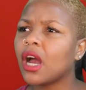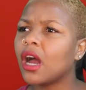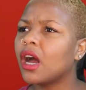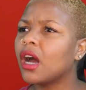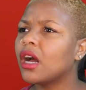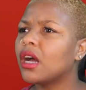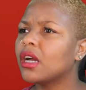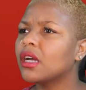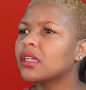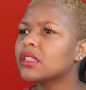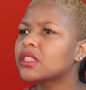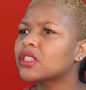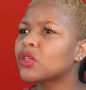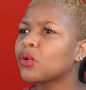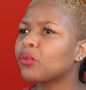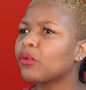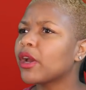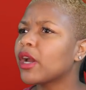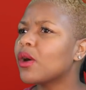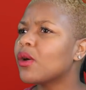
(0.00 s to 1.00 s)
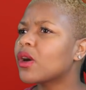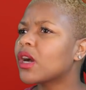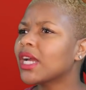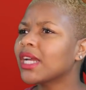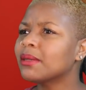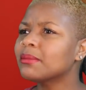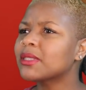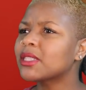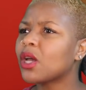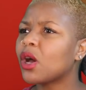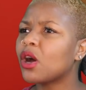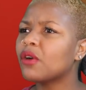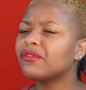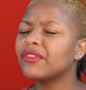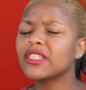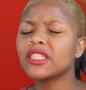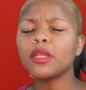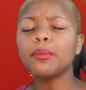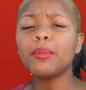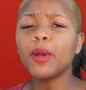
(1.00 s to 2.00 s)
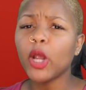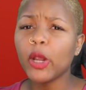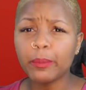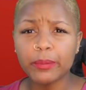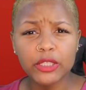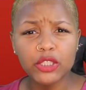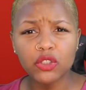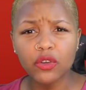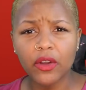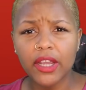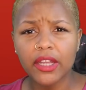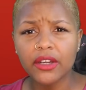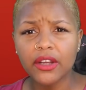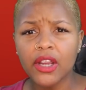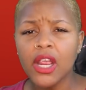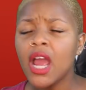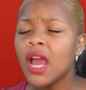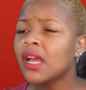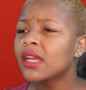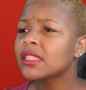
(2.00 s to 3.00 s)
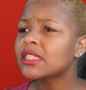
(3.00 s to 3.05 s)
Terrell comes off as a perpetrator,